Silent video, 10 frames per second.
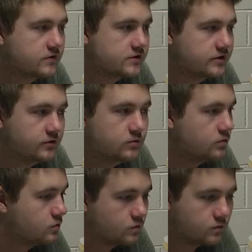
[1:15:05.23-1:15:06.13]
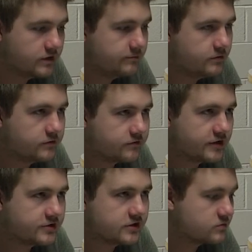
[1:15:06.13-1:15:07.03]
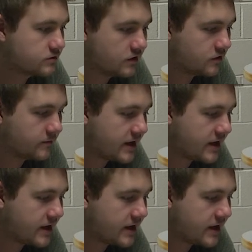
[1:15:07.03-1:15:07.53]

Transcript: as I know, reboot the franchise with Aquaman.